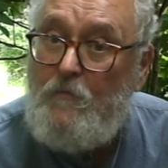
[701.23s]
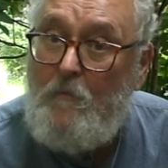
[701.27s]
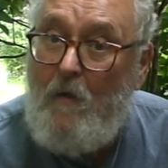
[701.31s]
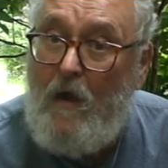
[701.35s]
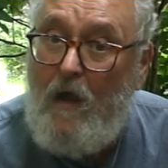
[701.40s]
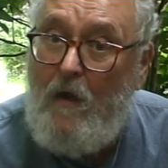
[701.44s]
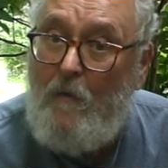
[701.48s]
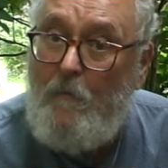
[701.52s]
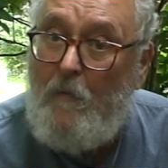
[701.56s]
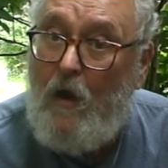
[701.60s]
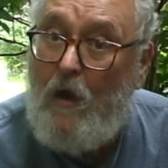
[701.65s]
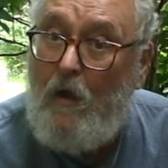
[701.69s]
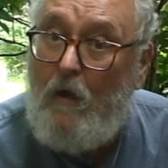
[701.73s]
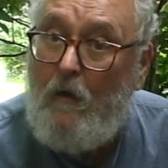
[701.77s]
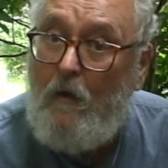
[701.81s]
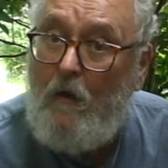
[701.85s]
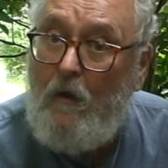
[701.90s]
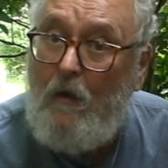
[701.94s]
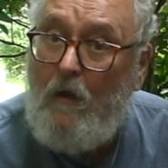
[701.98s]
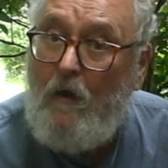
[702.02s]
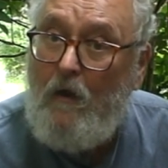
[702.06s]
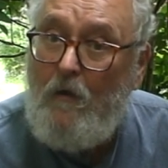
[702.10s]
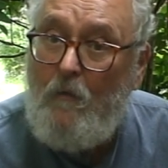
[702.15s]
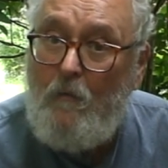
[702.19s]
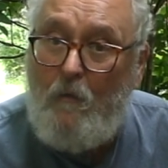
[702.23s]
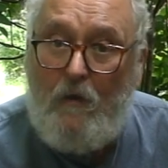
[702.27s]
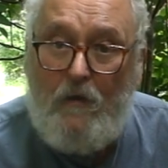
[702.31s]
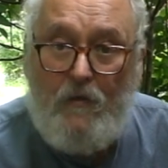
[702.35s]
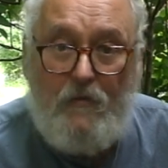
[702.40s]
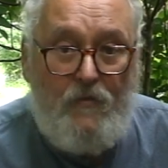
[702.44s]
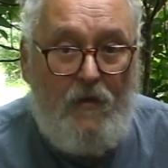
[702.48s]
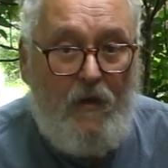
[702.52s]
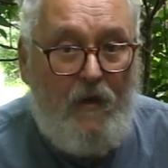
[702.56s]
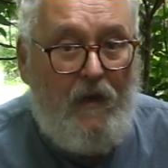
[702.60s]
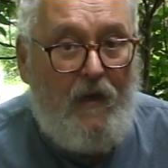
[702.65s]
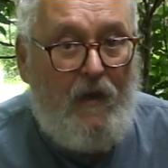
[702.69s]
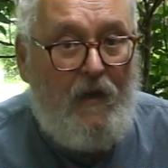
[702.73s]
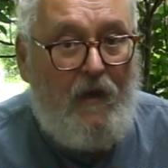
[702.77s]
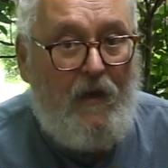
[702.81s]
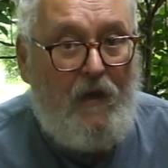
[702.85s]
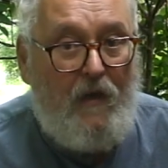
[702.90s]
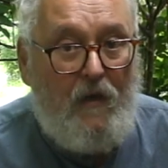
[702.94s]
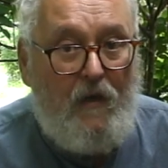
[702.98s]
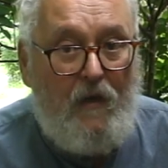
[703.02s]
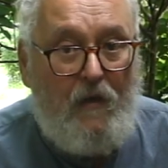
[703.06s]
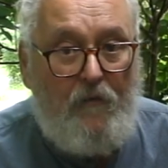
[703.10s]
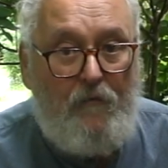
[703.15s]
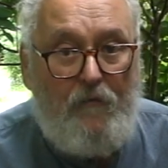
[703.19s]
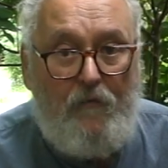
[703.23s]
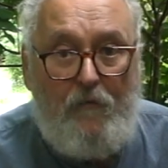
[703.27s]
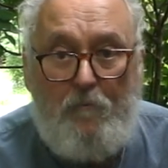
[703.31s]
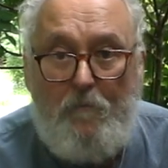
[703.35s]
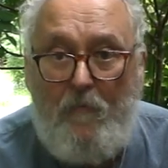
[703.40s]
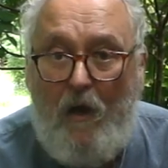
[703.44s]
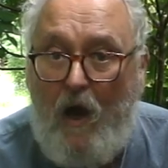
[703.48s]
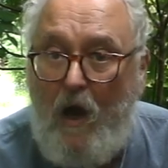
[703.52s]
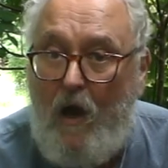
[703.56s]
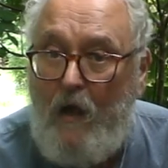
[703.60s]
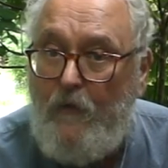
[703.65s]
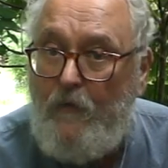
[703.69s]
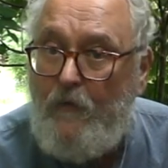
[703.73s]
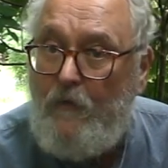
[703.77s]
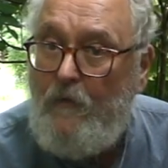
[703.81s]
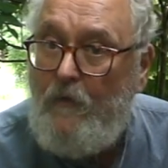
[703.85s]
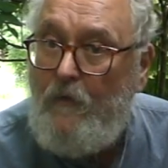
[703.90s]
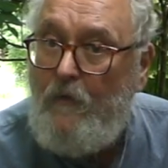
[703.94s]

mama was ever bothered